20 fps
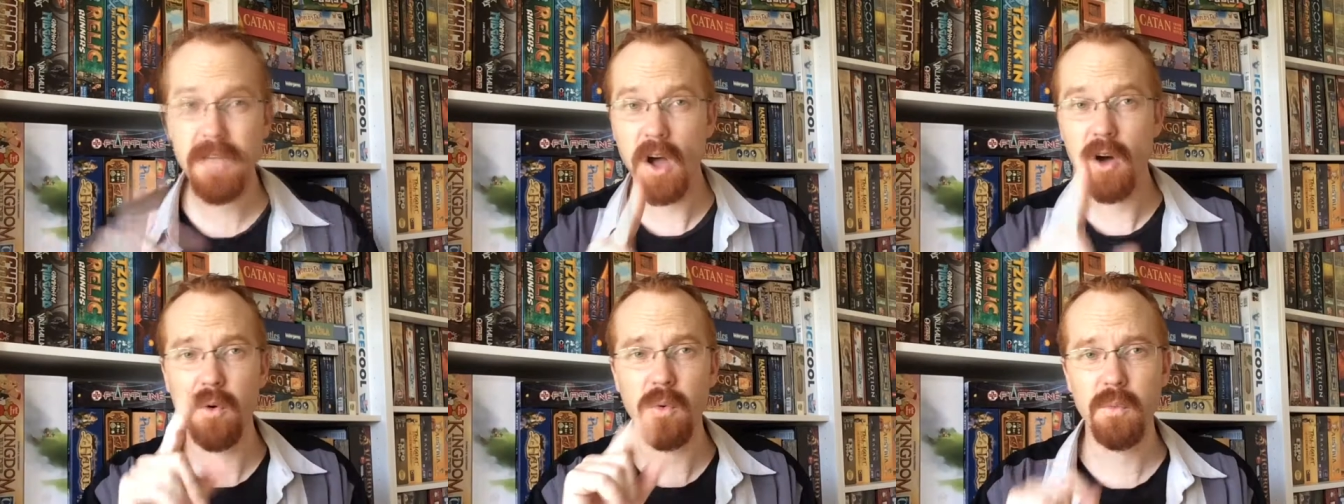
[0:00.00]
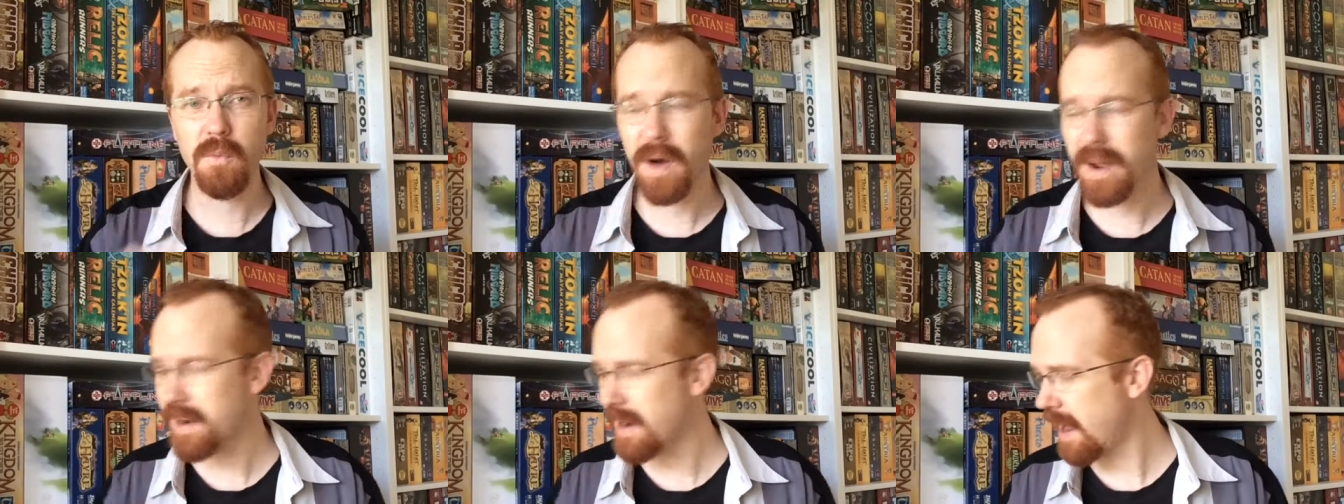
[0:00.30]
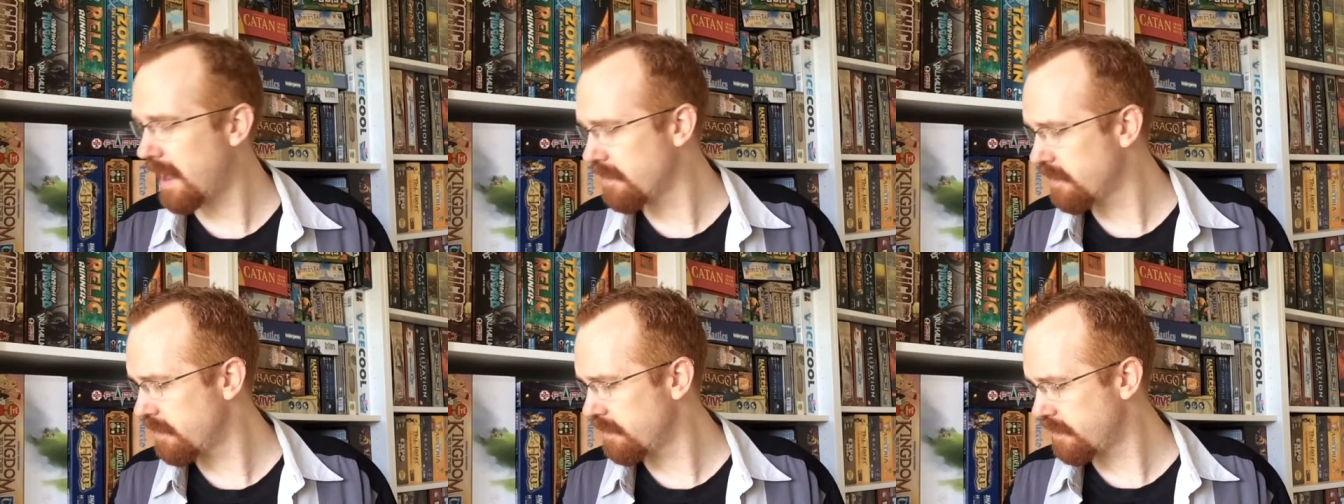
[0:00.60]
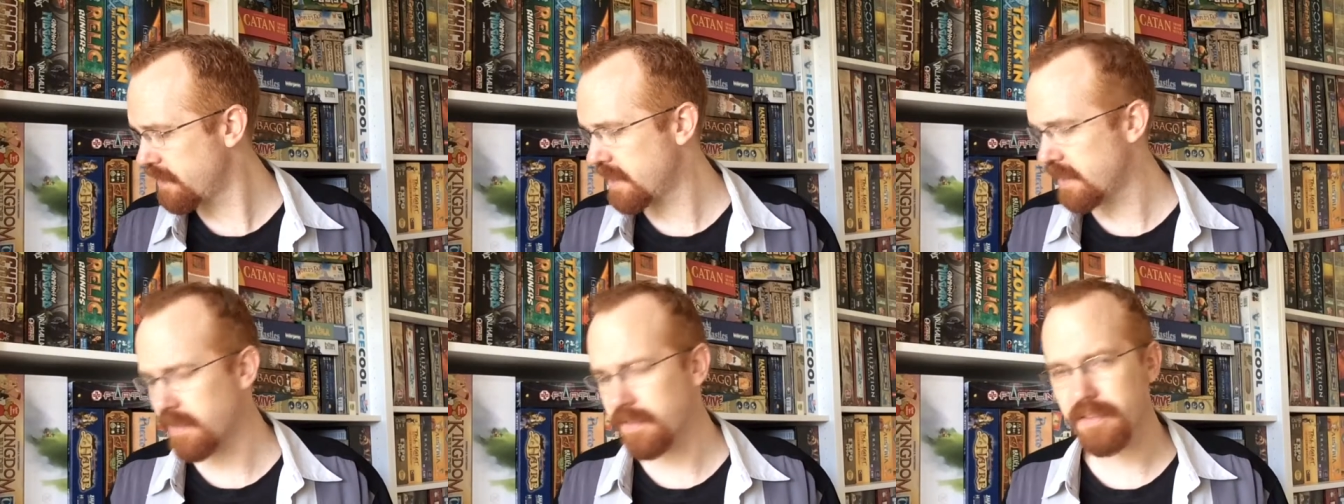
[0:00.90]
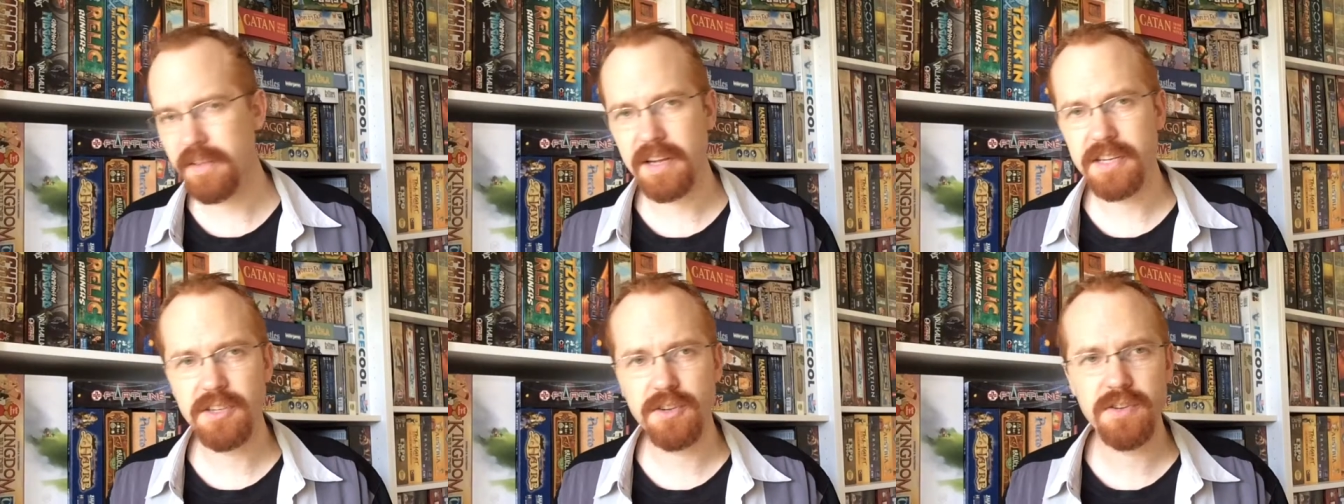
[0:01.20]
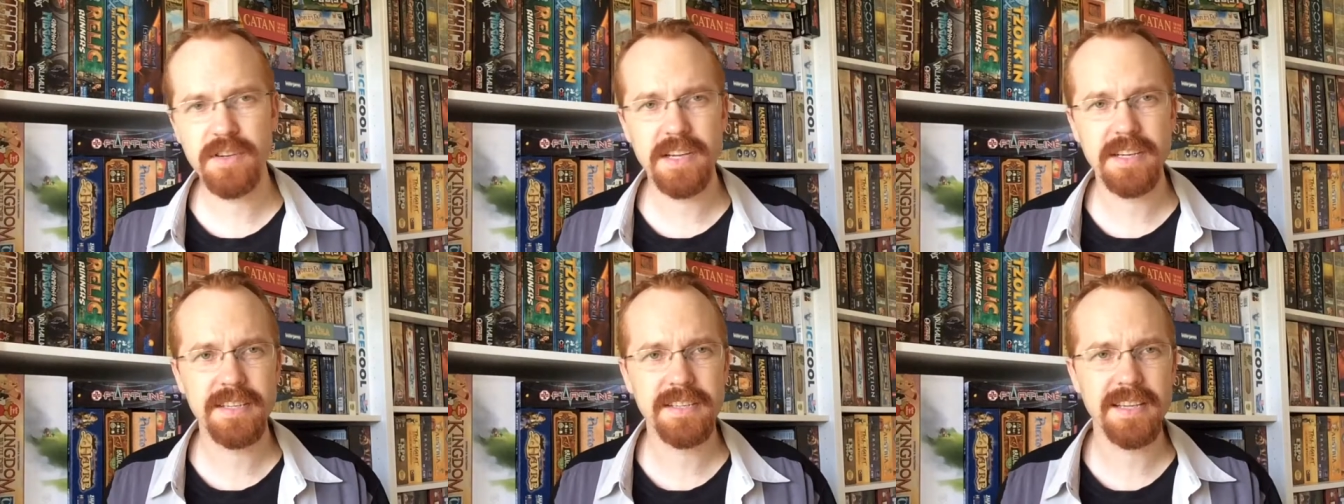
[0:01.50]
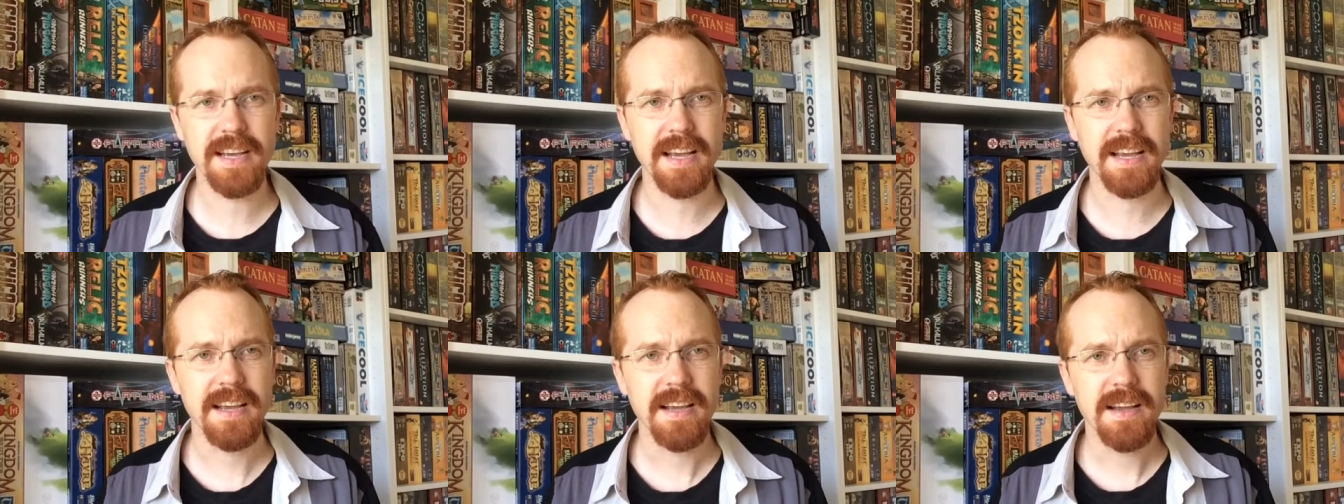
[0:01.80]
Oh, one other thing that I do need to
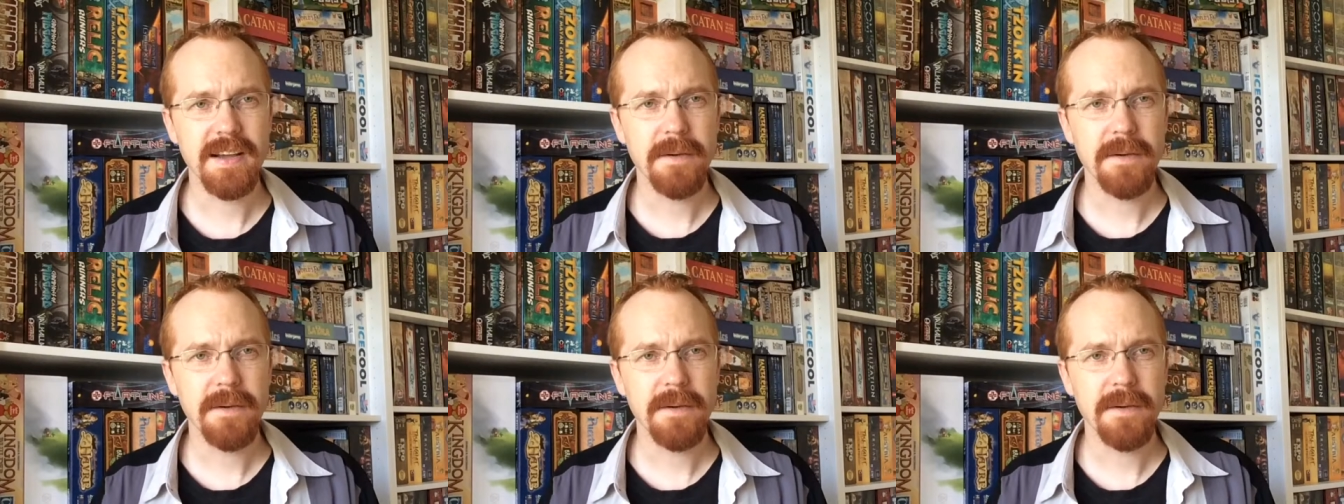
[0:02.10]
say.